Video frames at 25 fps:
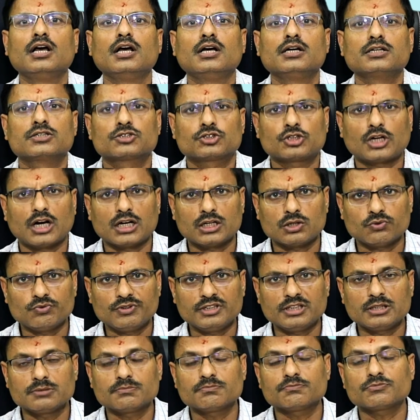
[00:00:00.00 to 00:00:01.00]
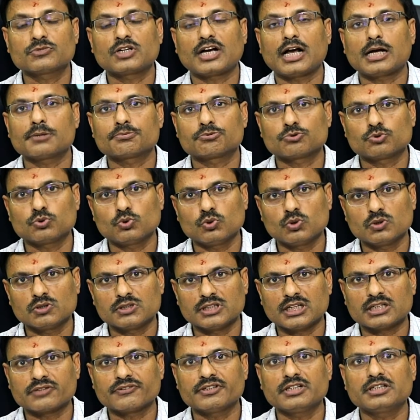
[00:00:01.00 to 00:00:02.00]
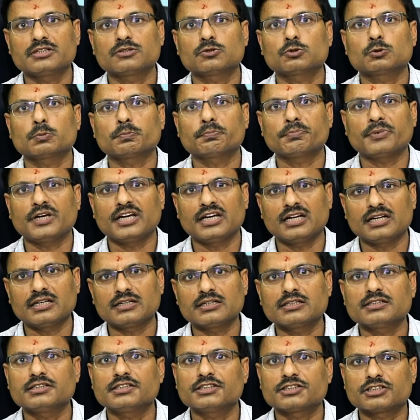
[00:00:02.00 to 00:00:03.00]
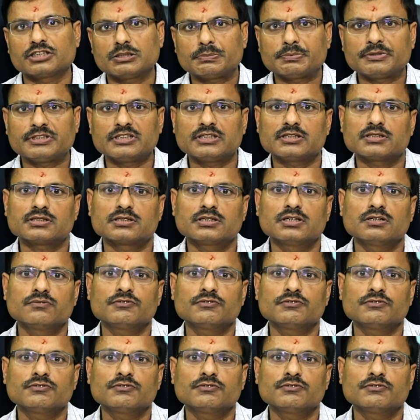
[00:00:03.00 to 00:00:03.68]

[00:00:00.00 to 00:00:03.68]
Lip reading: synovium capsule that will lead to the pain and stiffness,